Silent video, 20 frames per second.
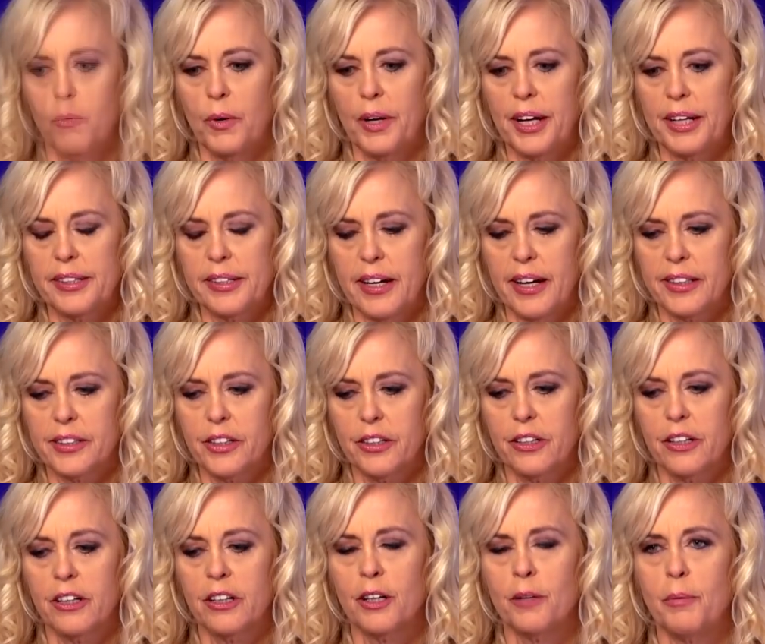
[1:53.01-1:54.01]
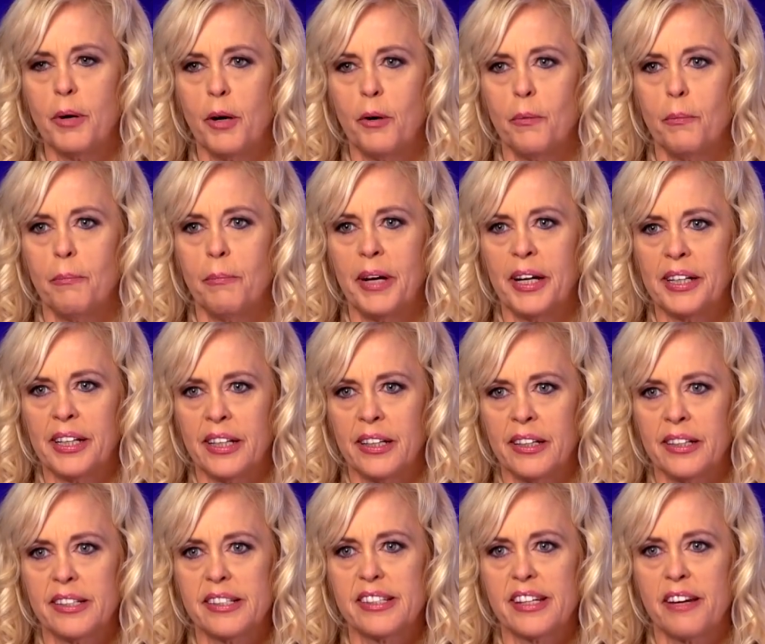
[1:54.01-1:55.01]
When I talk to her about money
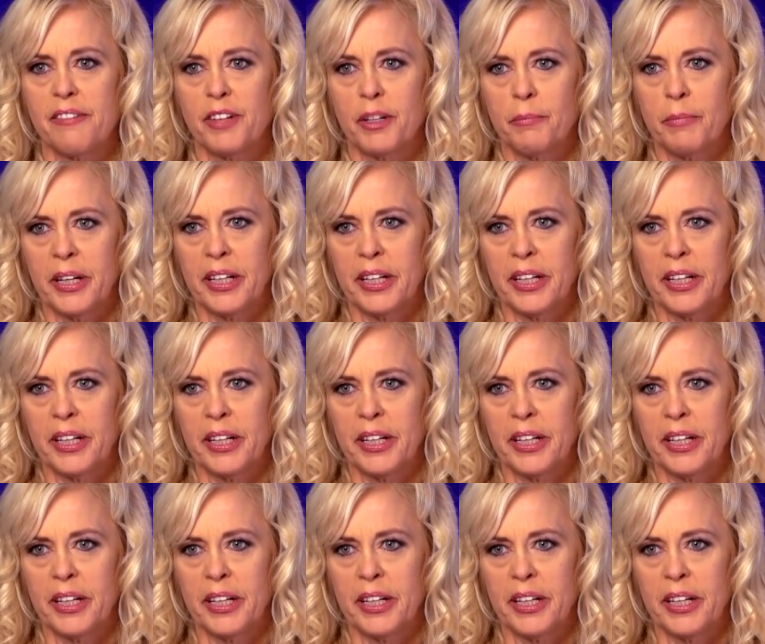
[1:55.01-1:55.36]
and saving